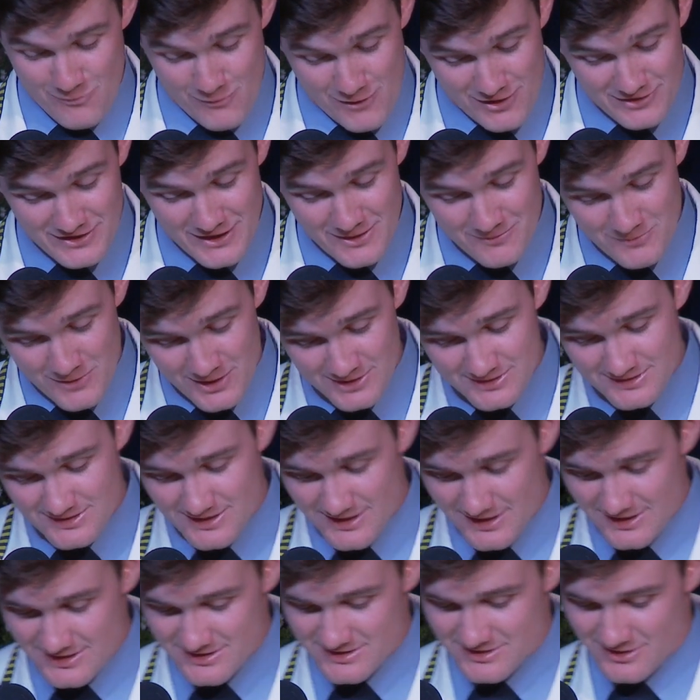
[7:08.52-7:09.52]
While that might
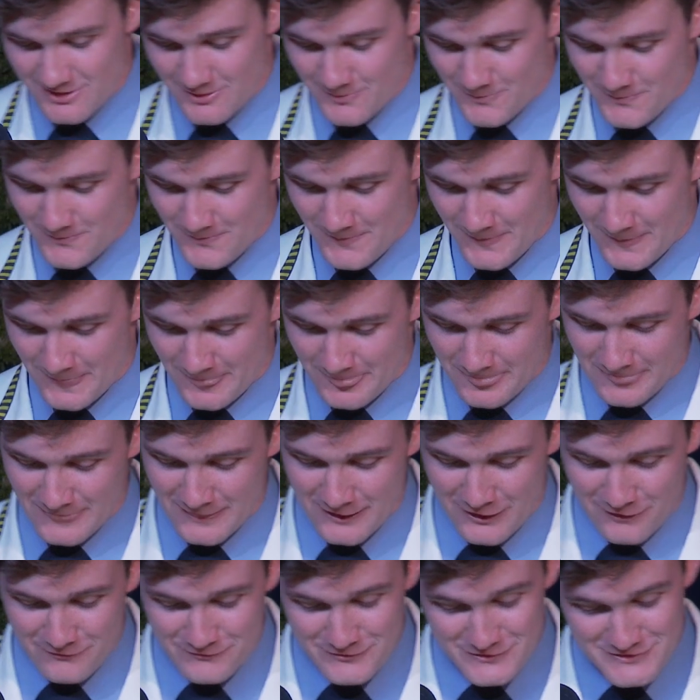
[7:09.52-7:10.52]
scare some,
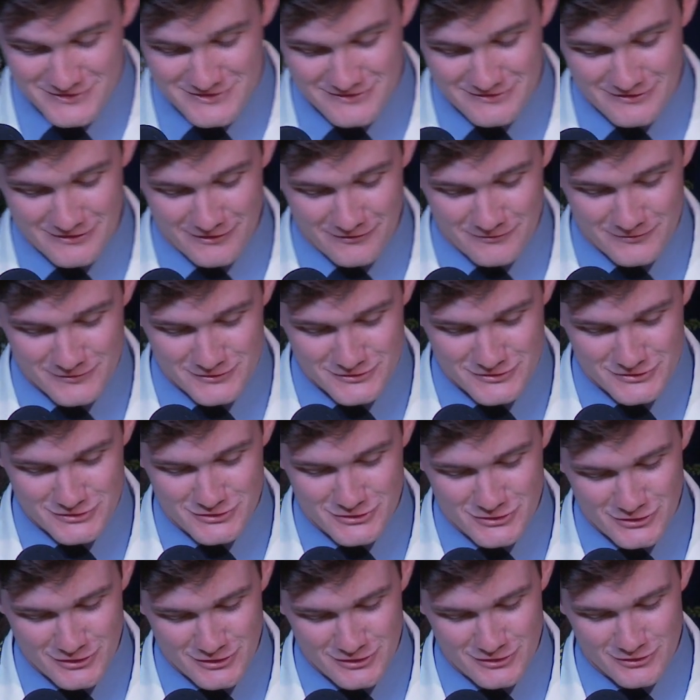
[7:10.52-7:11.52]
I feel
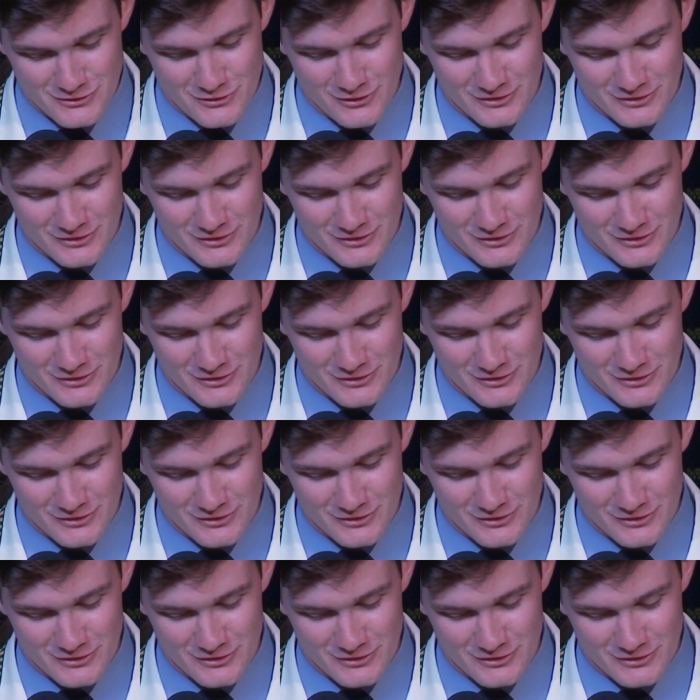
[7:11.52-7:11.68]
secure in